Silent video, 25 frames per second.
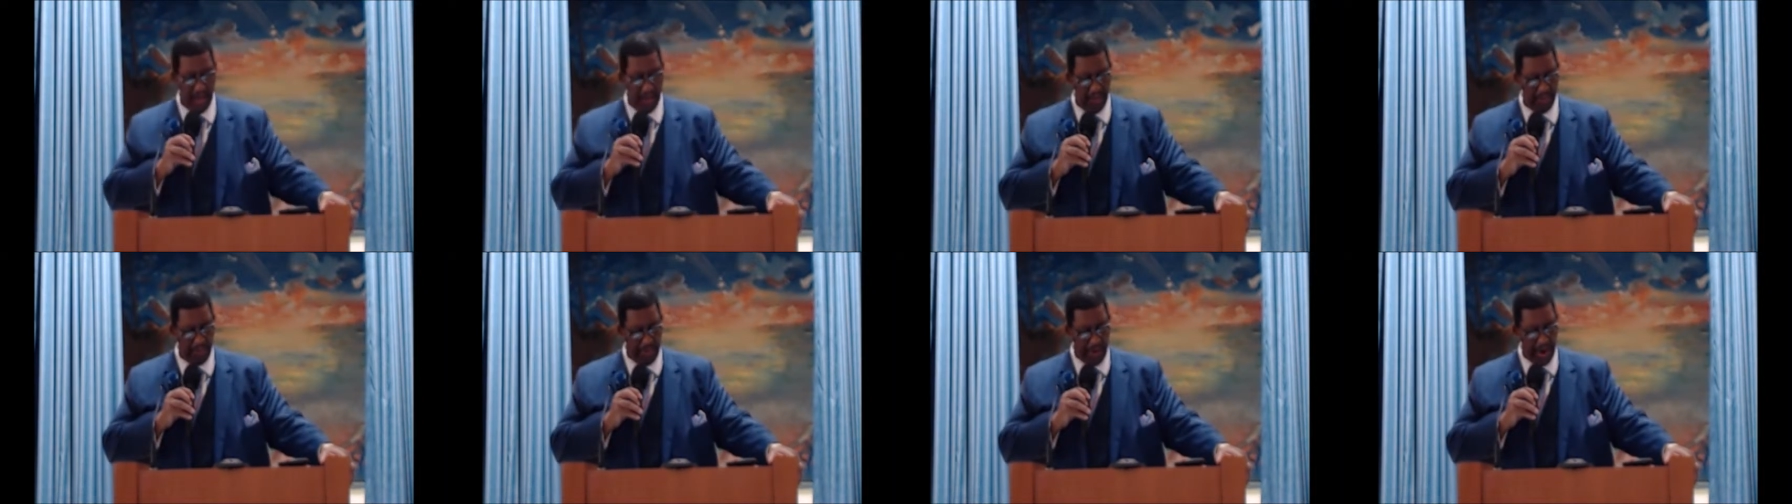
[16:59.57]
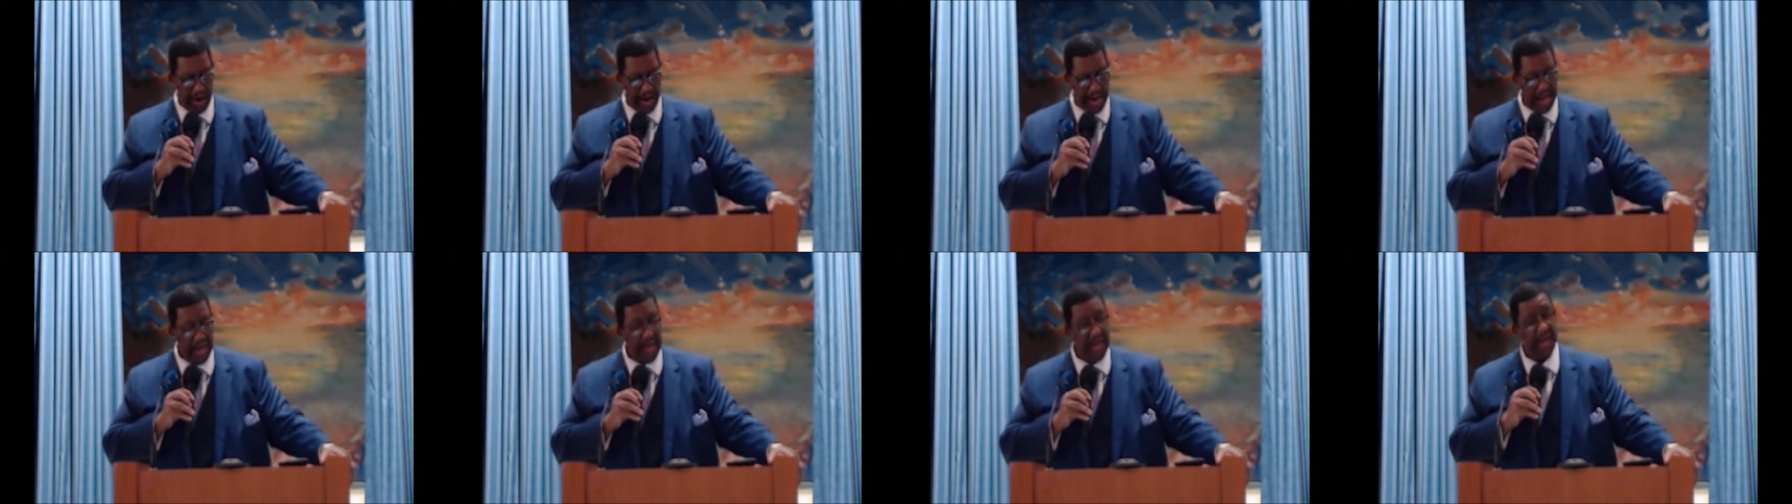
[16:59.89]

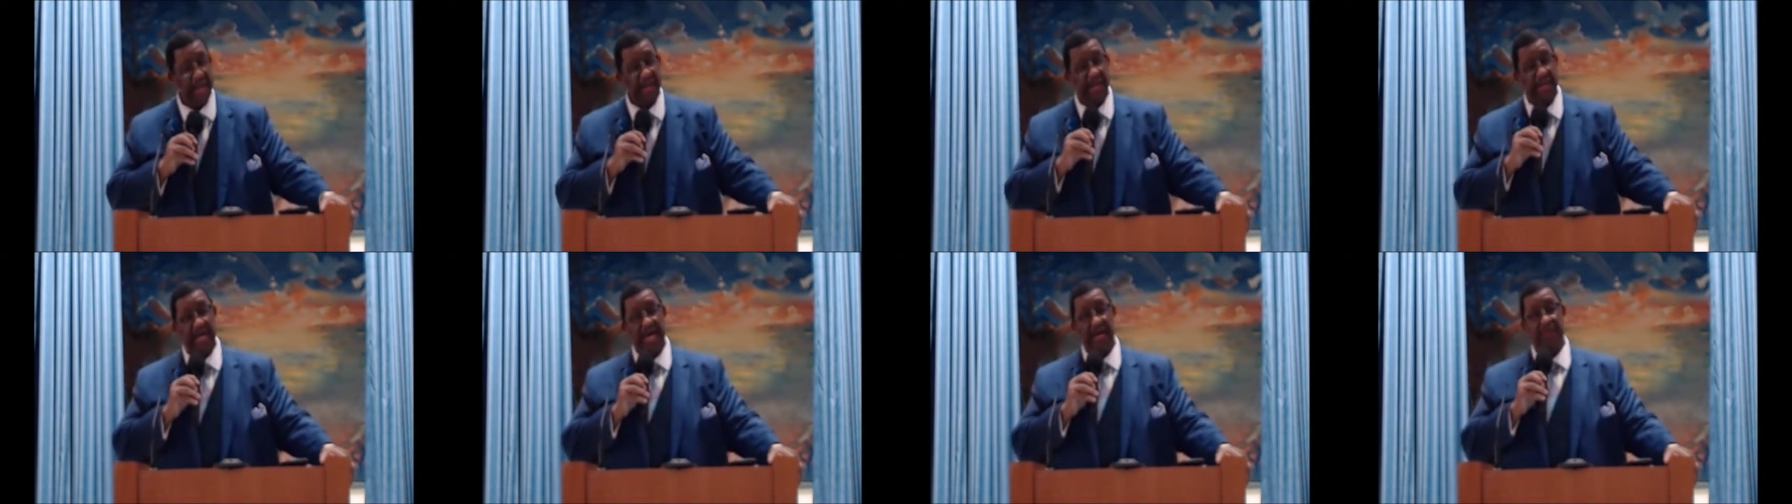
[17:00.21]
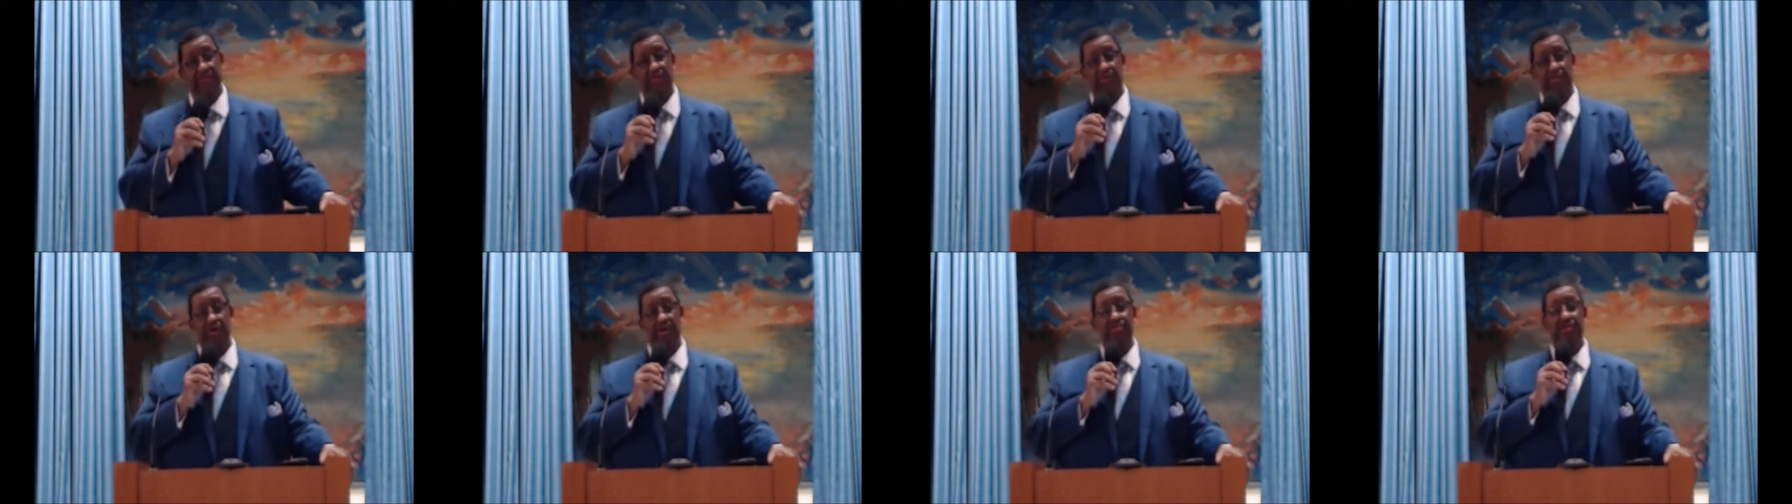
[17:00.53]
prayed and gave
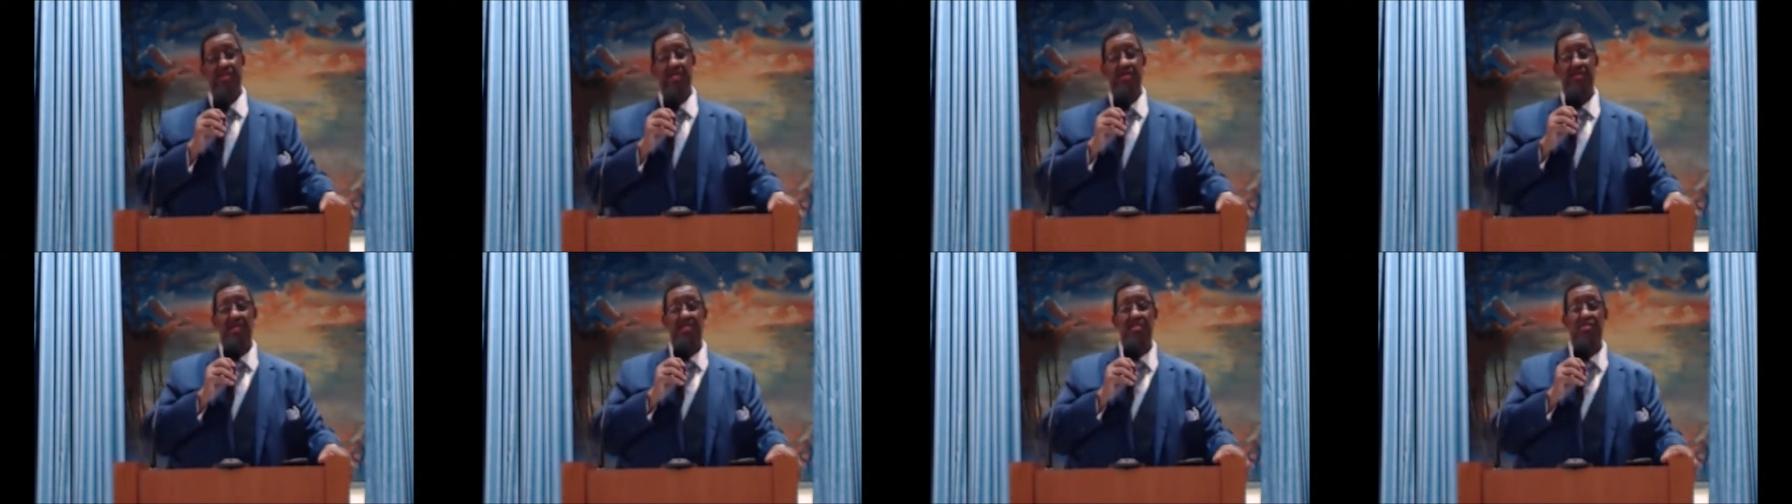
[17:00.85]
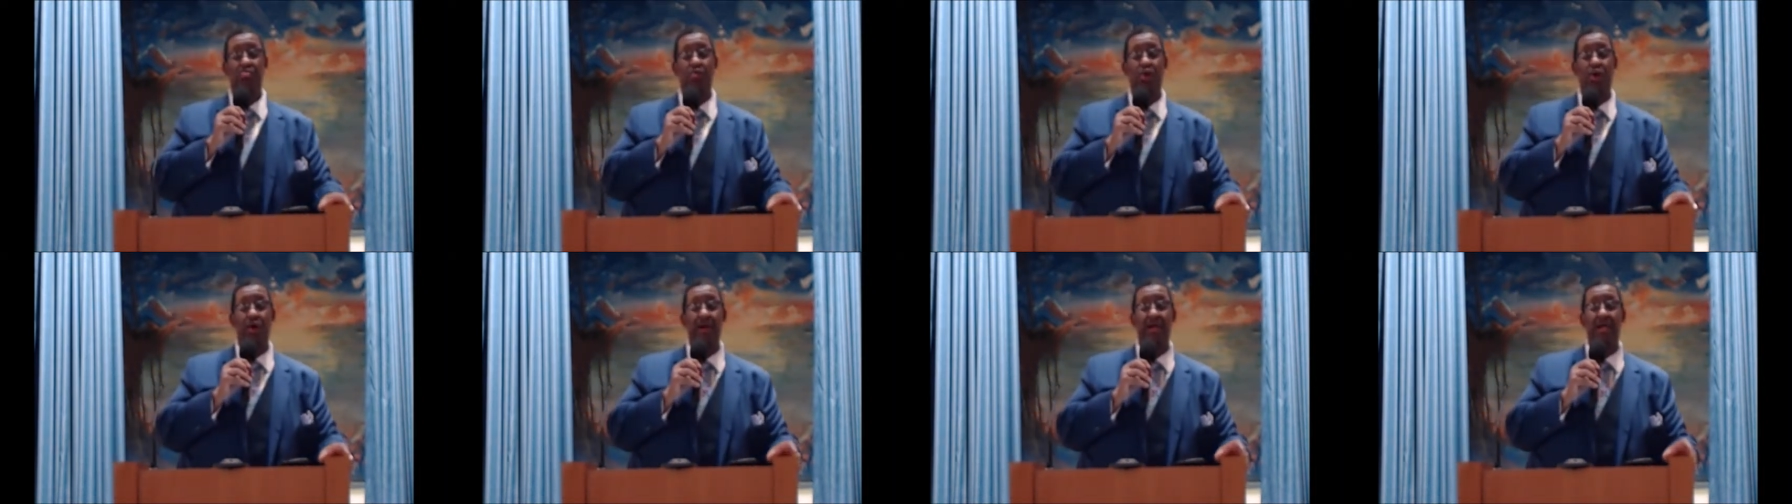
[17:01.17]
scripture this
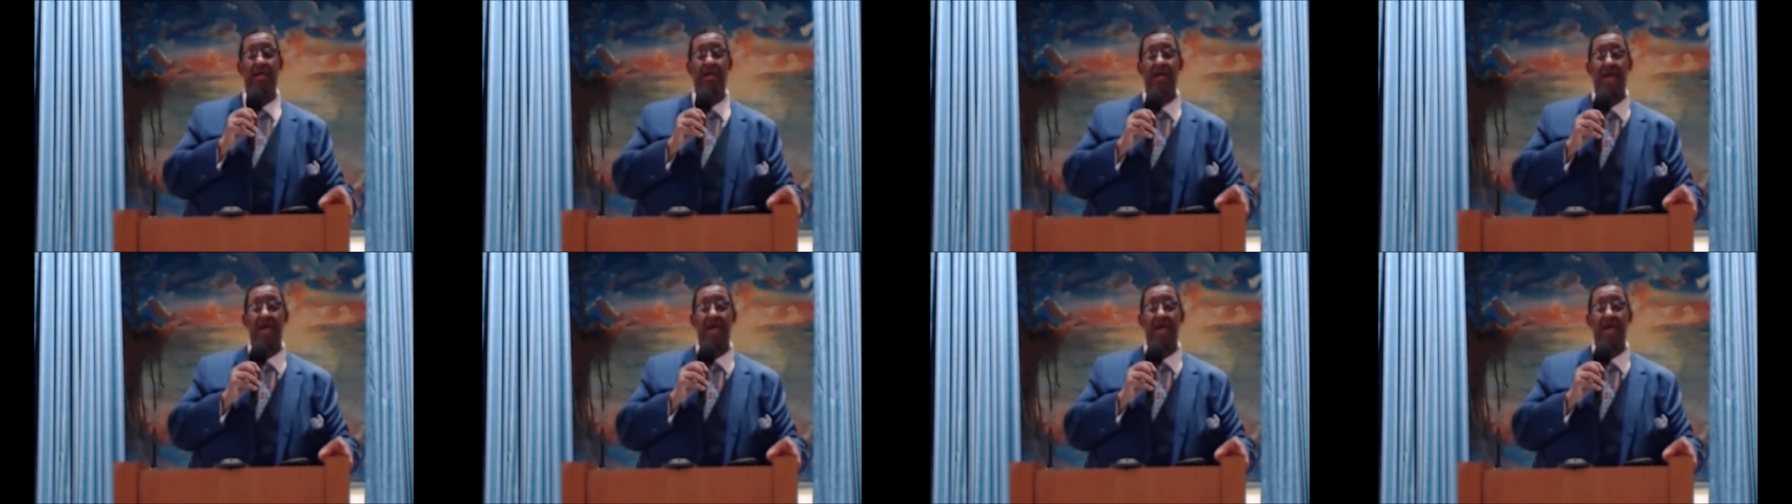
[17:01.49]
morning.